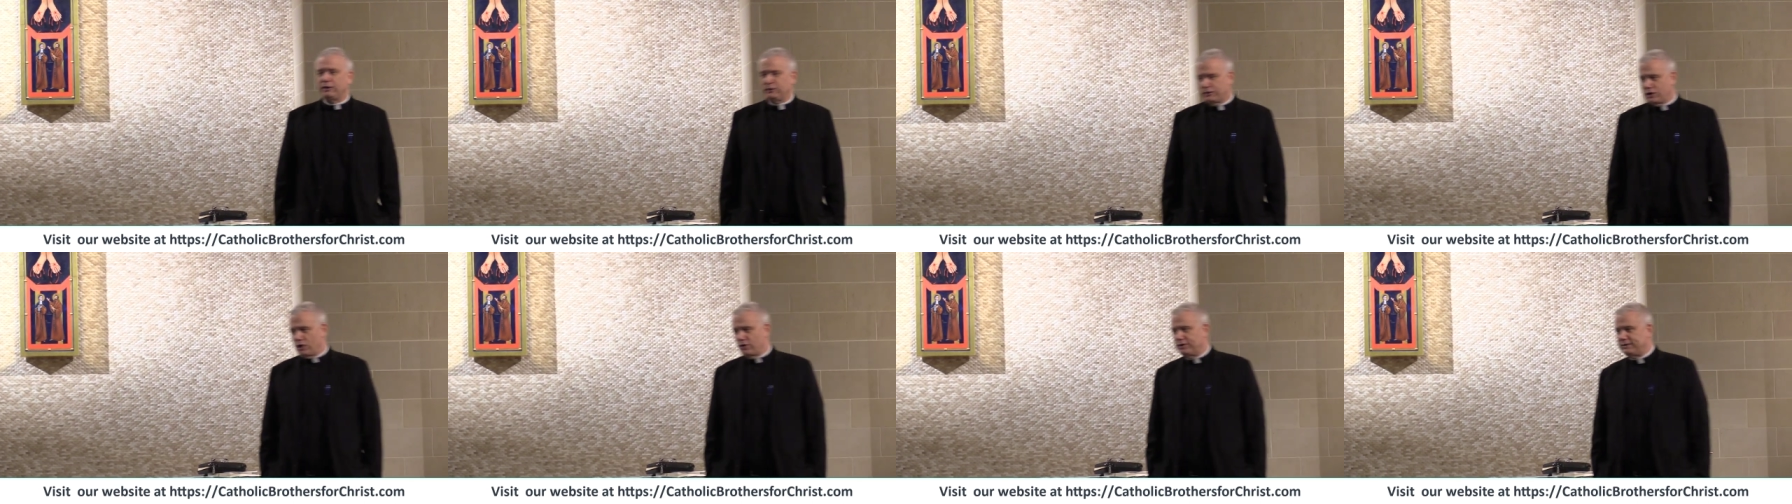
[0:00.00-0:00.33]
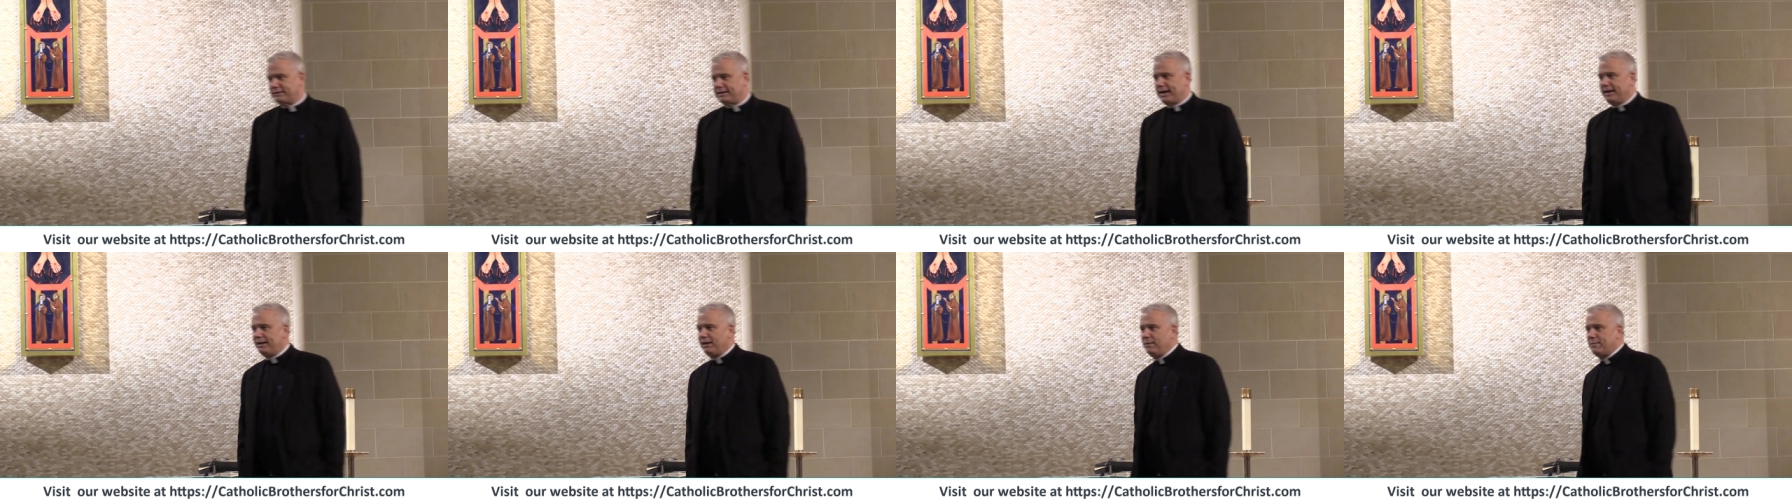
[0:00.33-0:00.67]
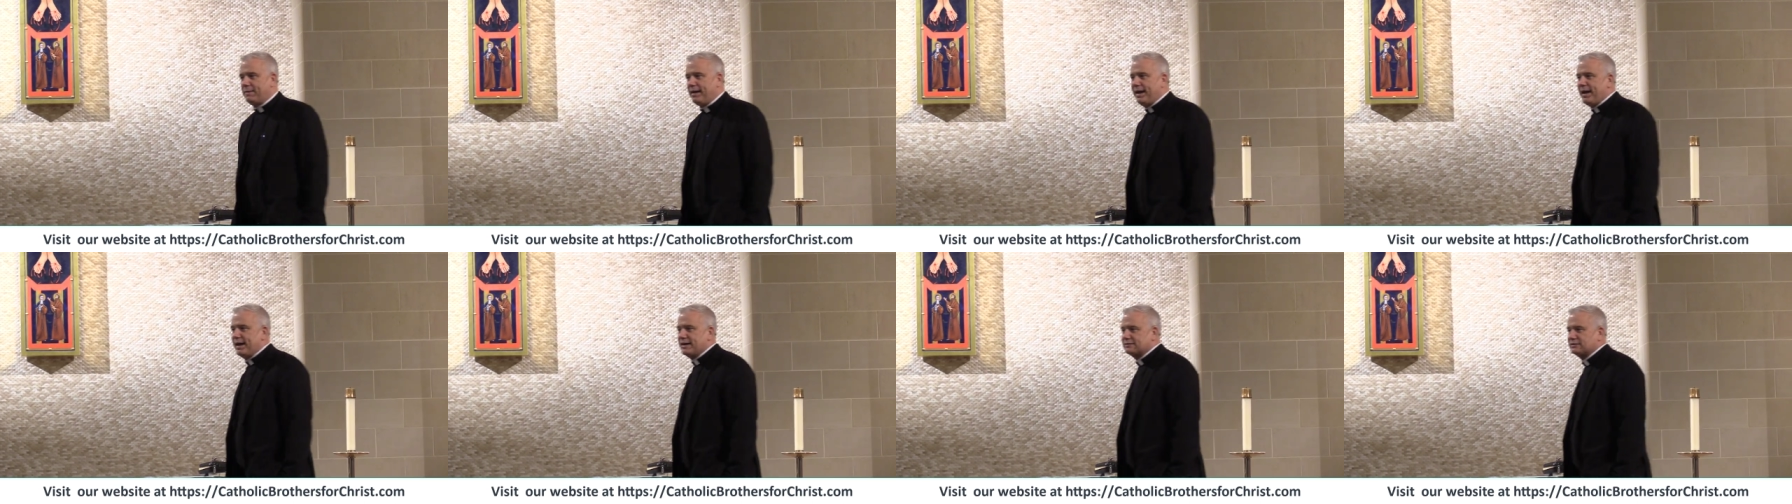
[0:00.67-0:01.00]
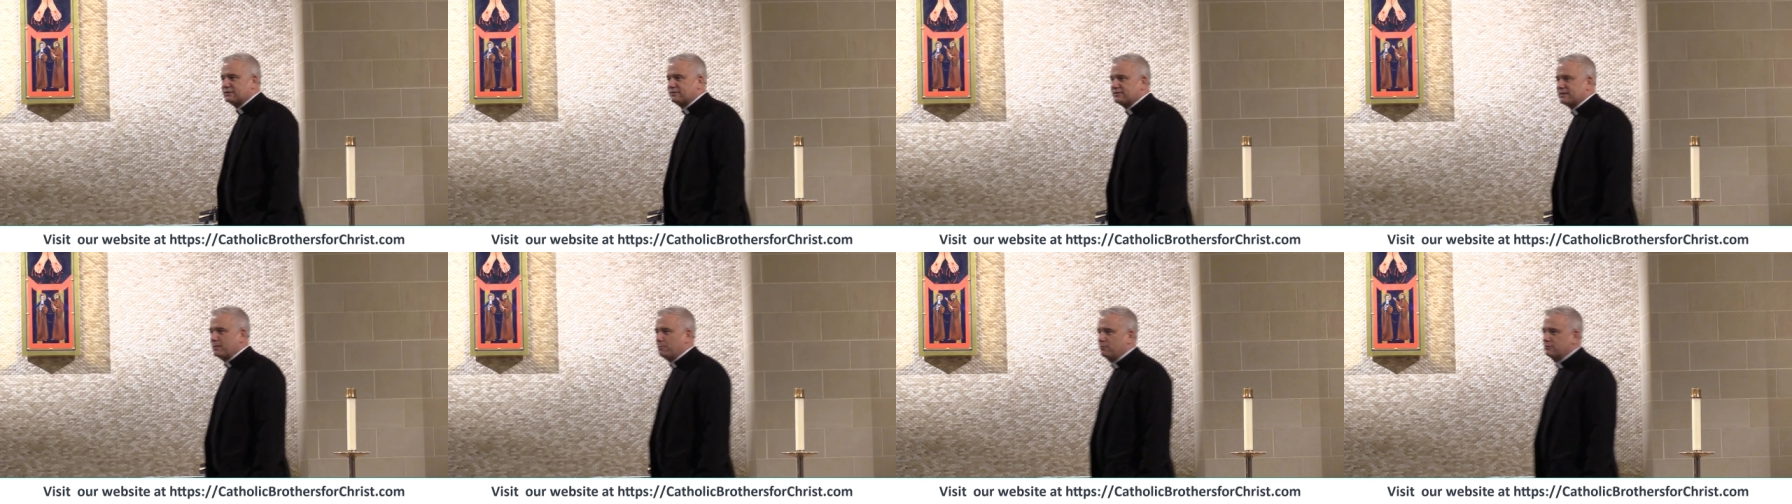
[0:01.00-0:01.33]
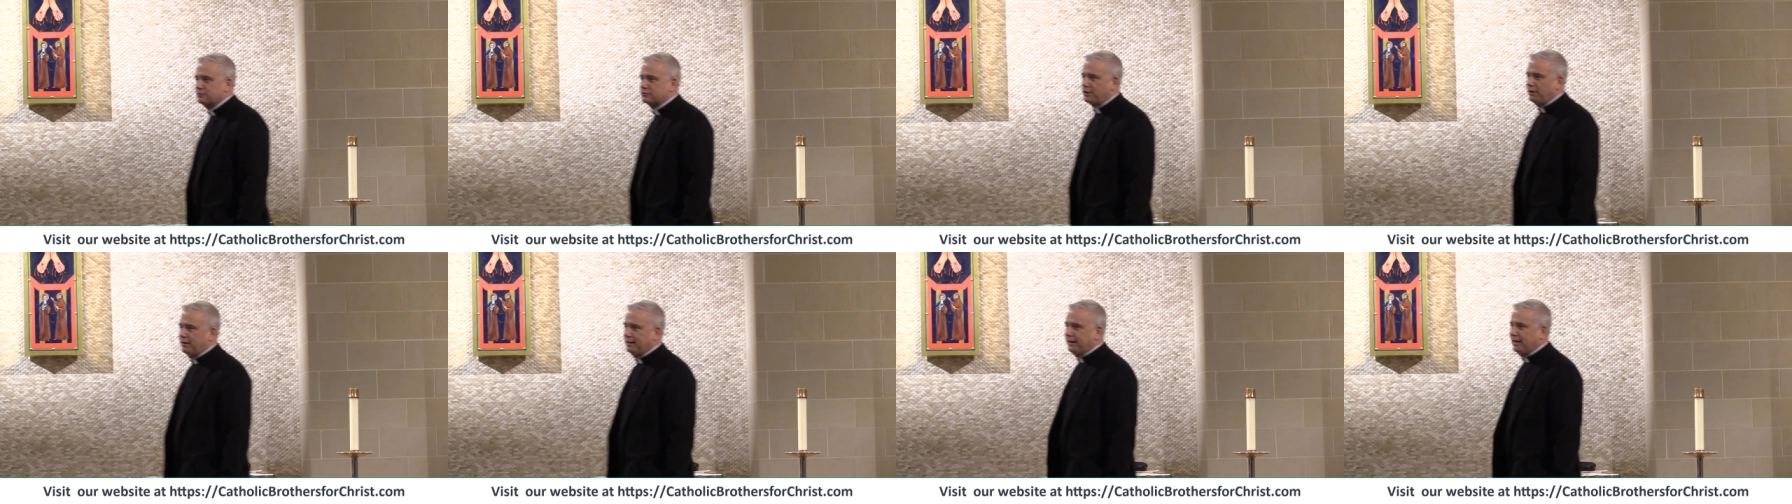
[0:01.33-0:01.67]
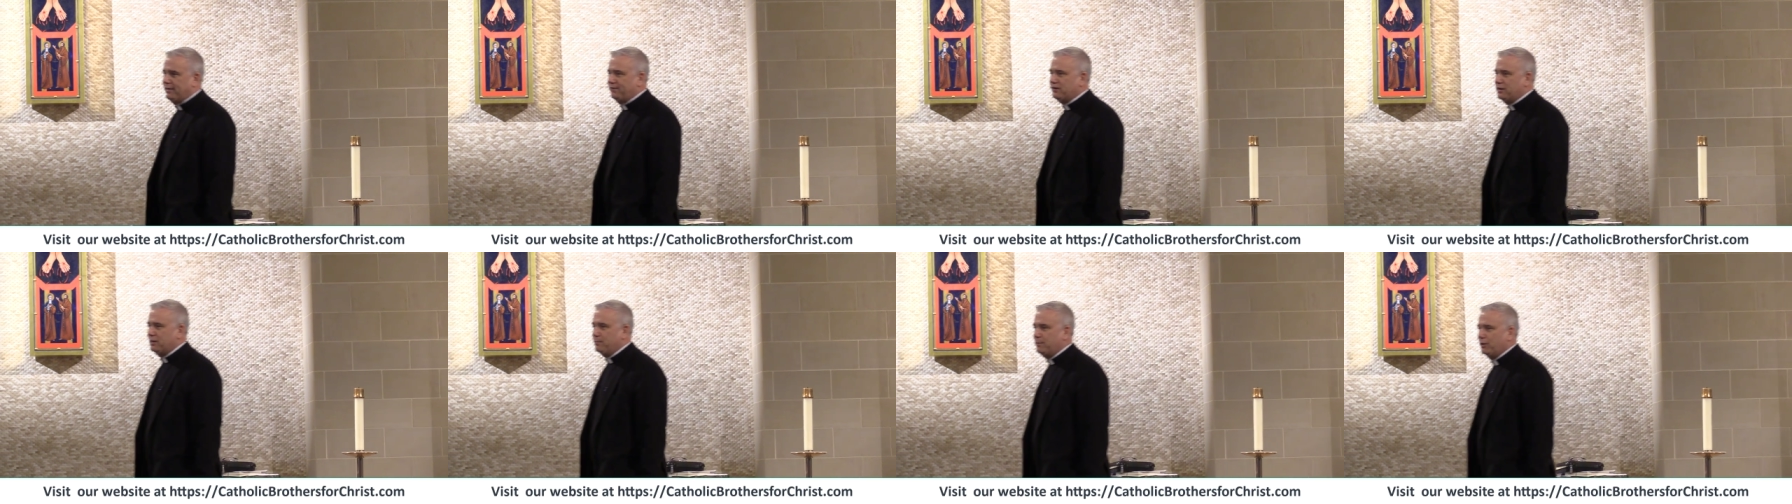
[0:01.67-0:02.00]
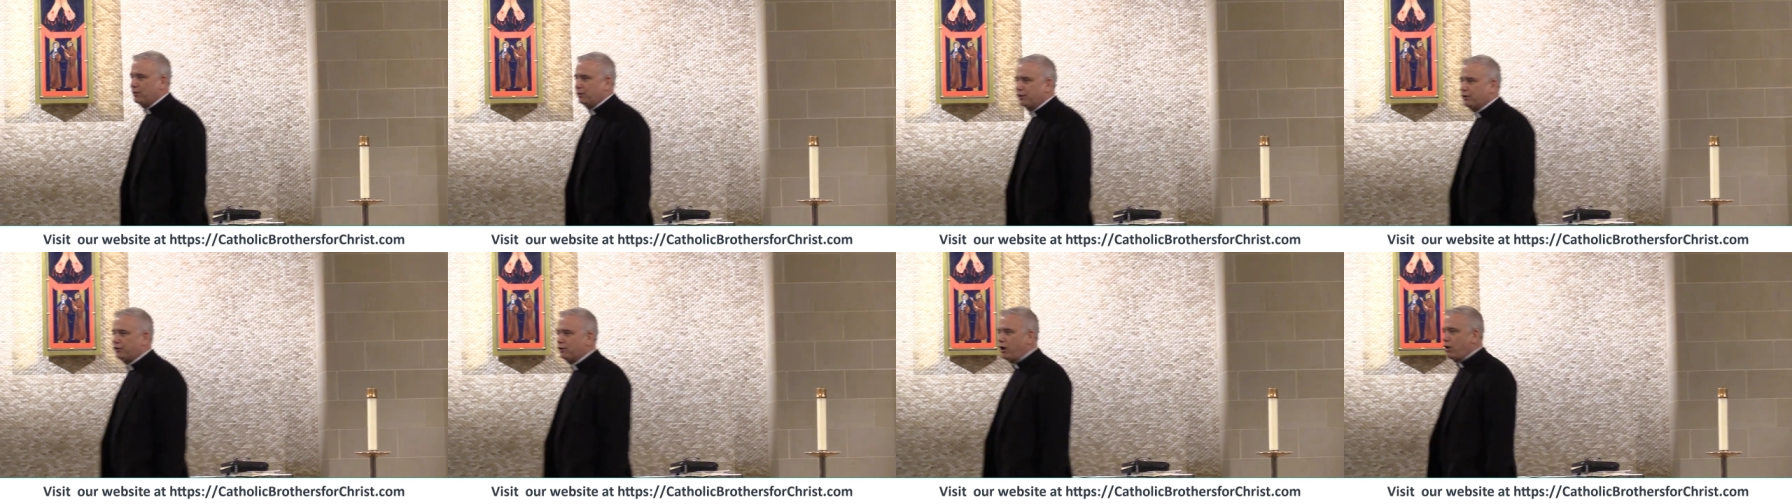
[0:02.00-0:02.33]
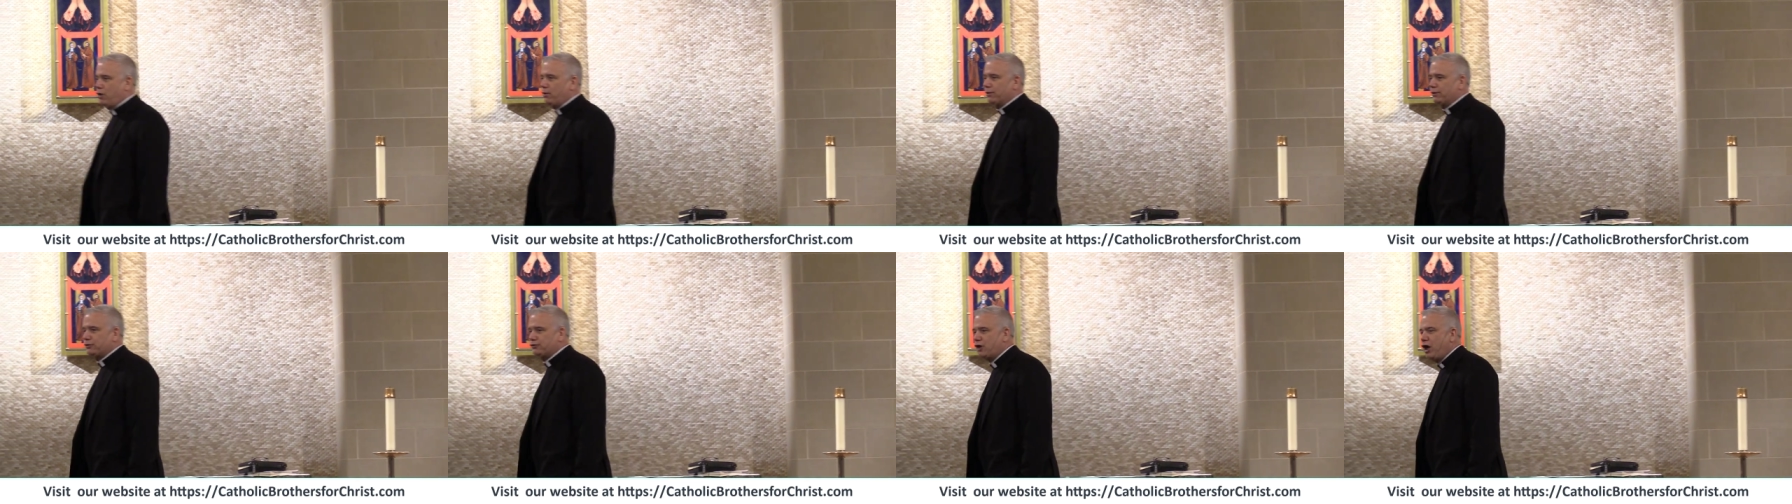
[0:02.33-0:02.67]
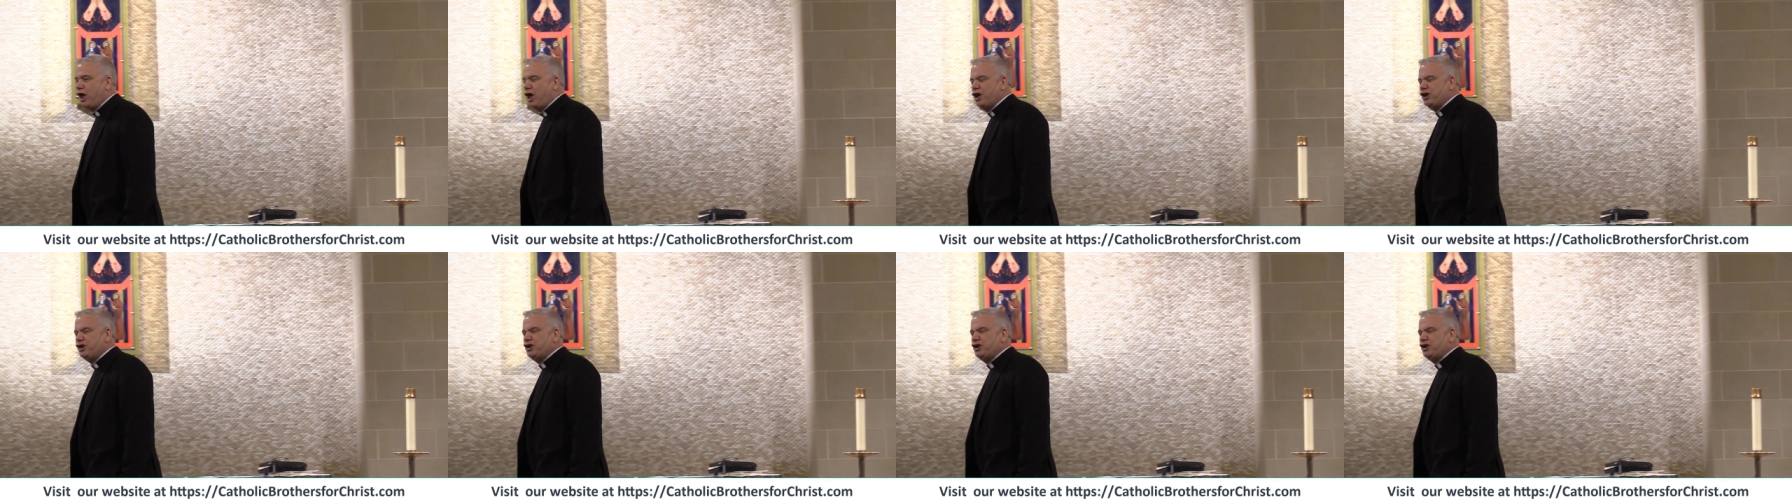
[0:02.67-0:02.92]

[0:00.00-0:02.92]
You'd go to daily mass if someone was going to give you a million dollars.